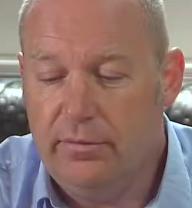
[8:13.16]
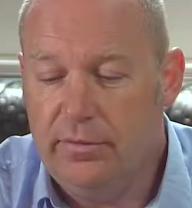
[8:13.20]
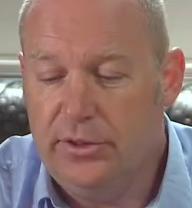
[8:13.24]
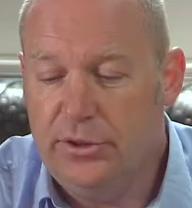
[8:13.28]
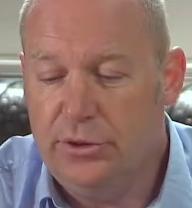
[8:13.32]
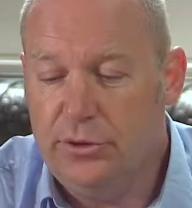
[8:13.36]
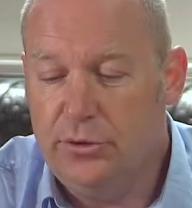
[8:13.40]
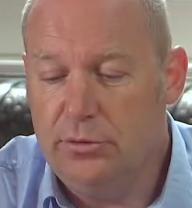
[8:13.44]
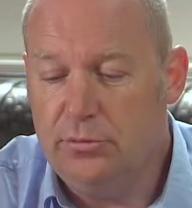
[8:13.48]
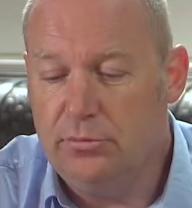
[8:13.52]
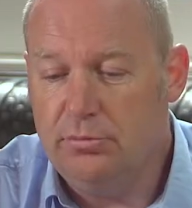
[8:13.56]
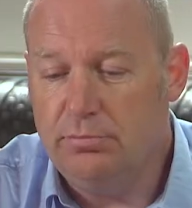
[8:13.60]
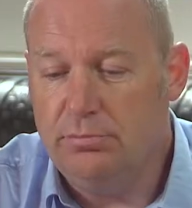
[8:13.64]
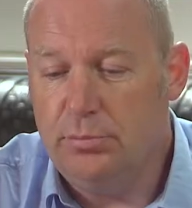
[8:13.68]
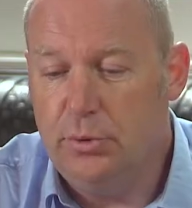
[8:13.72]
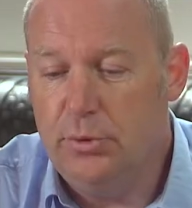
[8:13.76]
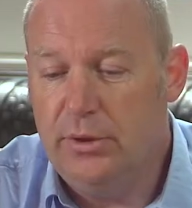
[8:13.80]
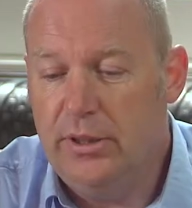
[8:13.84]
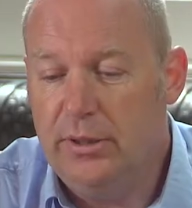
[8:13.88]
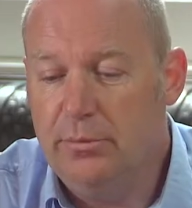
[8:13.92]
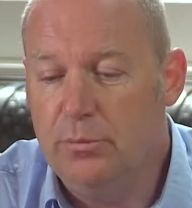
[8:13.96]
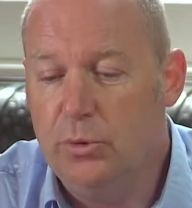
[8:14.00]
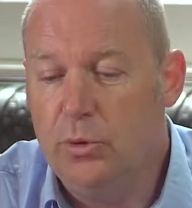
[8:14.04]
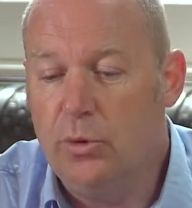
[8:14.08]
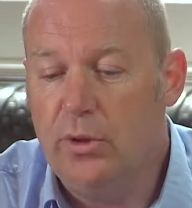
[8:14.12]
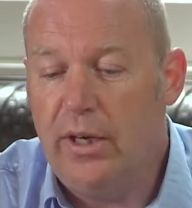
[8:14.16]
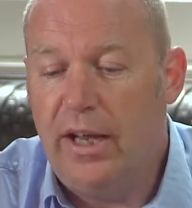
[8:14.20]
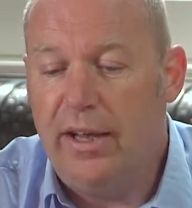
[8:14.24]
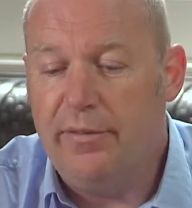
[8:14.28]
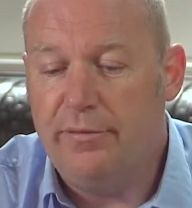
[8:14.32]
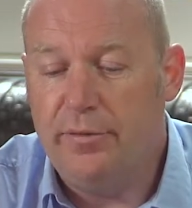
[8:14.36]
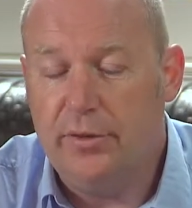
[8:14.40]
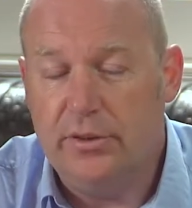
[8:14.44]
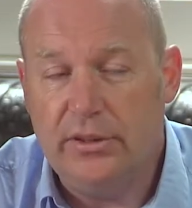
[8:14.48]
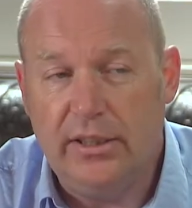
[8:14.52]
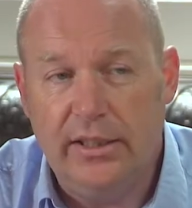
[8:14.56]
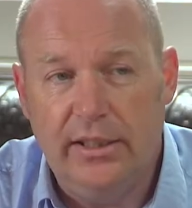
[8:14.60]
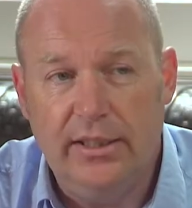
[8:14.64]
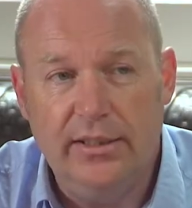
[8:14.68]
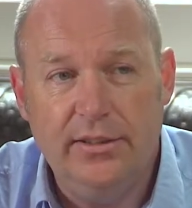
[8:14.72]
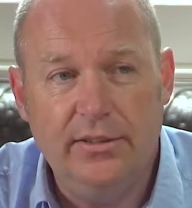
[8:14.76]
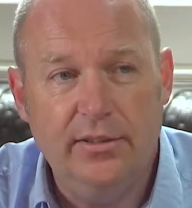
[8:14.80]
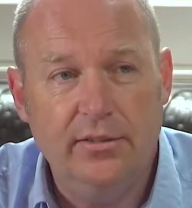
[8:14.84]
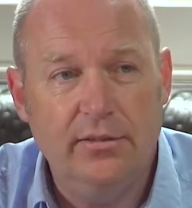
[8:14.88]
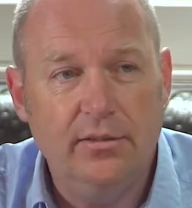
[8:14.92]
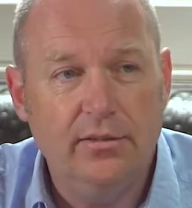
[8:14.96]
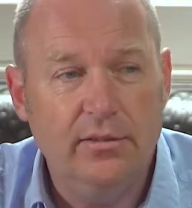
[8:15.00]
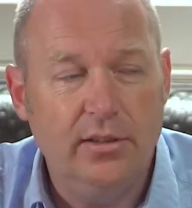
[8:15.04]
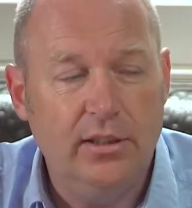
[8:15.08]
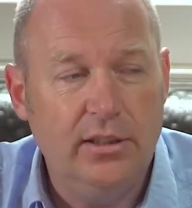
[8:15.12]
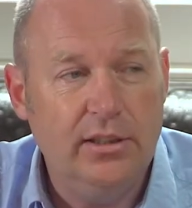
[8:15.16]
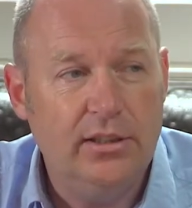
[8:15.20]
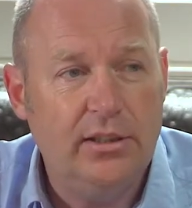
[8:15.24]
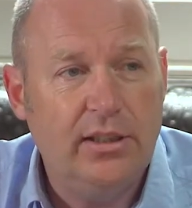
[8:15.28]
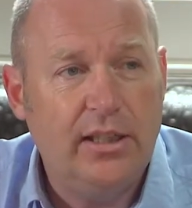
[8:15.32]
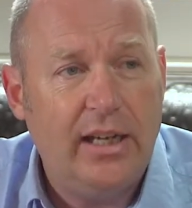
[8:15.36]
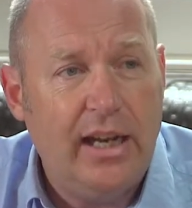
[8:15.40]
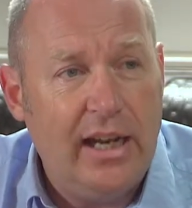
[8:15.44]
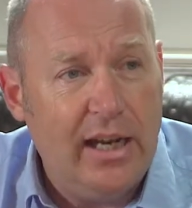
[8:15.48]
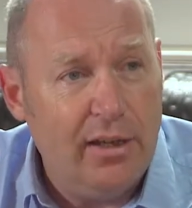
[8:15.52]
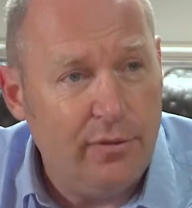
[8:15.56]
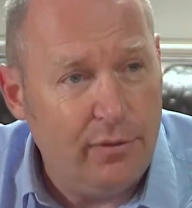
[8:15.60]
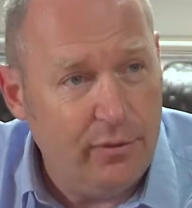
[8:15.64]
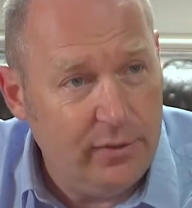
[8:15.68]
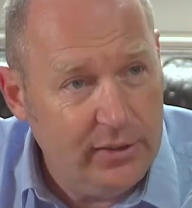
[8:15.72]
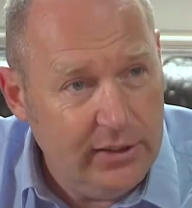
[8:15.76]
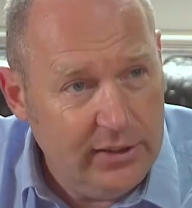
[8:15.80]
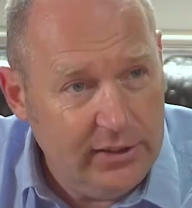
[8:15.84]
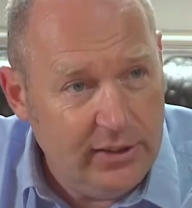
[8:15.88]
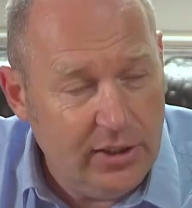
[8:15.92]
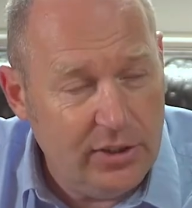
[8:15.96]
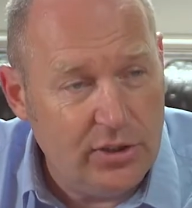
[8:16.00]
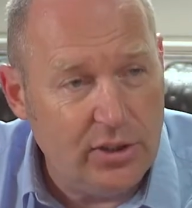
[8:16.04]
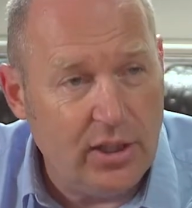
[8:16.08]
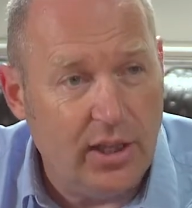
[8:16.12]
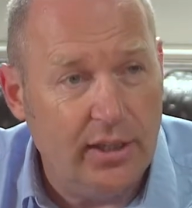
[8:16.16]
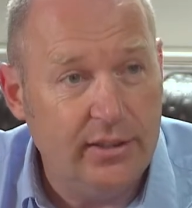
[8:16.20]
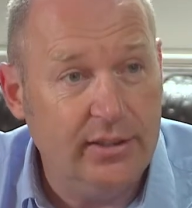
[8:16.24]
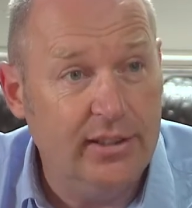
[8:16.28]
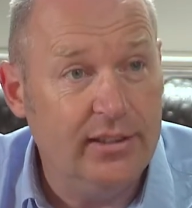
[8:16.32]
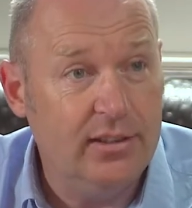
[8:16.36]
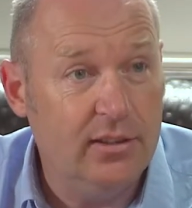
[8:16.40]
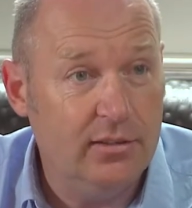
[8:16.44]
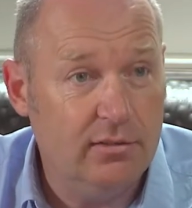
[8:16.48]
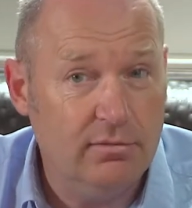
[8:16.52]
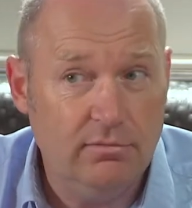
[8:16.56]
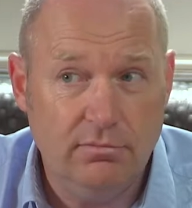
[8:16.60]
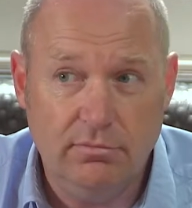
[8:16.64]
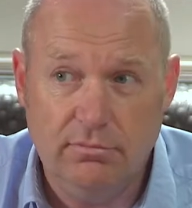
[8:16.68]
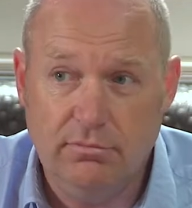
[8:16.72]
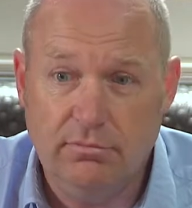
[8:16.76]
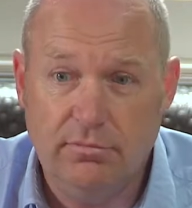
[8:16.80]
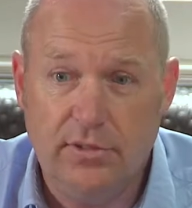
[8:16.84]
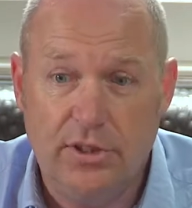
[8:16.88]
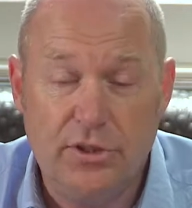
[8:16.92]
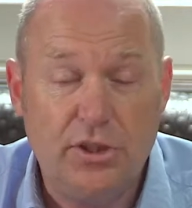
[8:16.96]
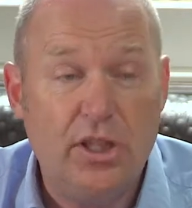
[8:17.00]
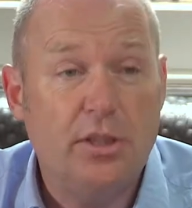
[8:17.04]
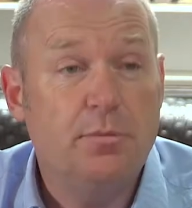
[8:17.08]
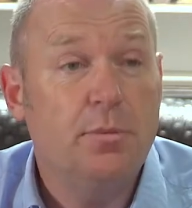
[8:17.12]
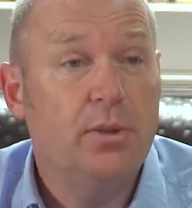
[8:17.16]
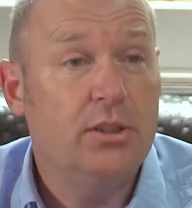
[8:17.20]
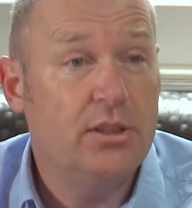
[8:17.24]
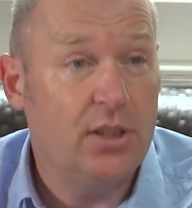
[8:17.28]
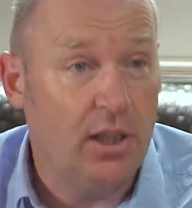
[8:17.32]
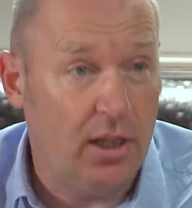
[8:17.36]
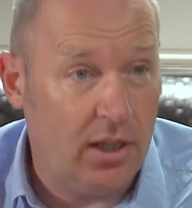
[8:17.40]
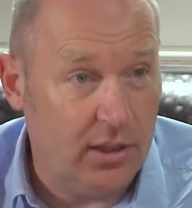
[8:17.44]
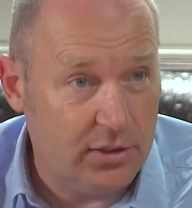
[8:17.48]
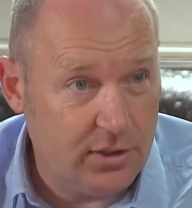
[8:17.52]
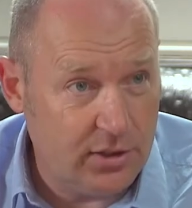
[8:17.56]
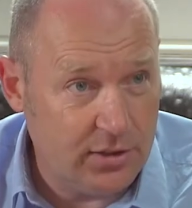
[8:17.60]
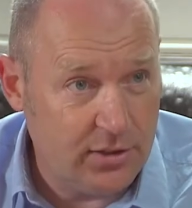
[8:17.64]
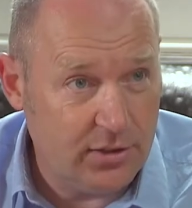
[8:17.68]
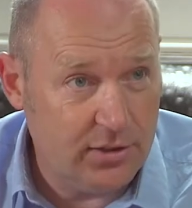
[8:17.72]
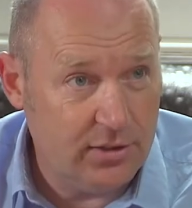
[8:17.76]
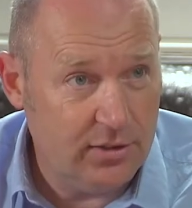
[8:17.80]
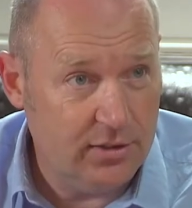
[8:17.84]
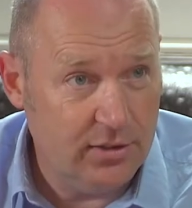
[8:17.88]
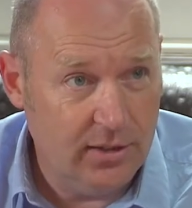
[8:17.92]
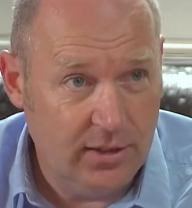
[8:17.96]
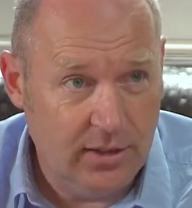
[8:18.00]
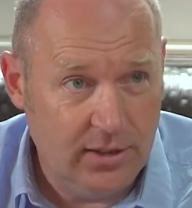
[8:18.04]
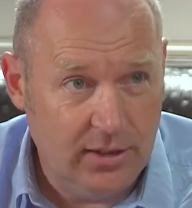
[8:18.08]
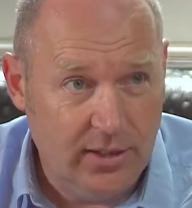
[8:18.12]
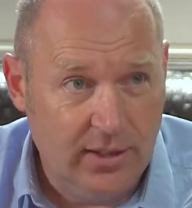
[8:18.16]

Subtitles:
we should put in more effort in carefully designing assessment tasks,